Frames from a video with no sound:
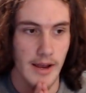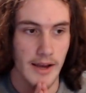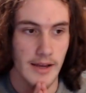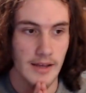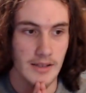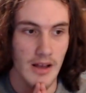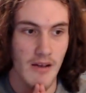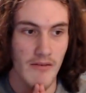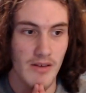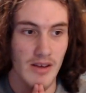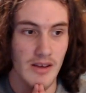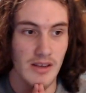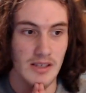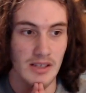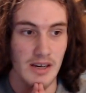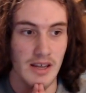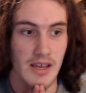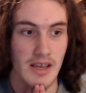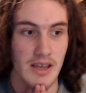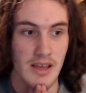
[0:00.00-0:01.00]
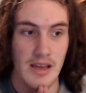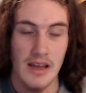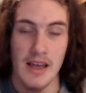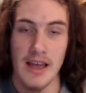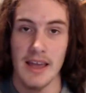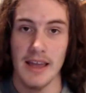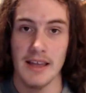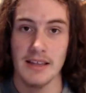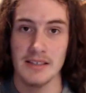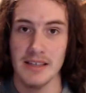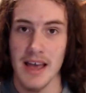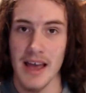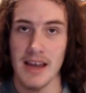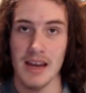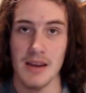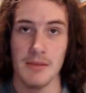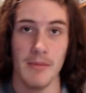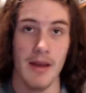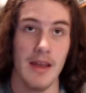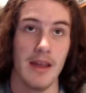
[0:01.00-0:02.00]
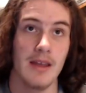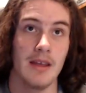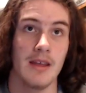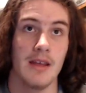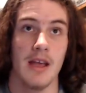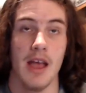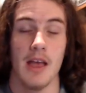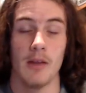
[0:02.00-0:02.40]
Because obviously in the anime,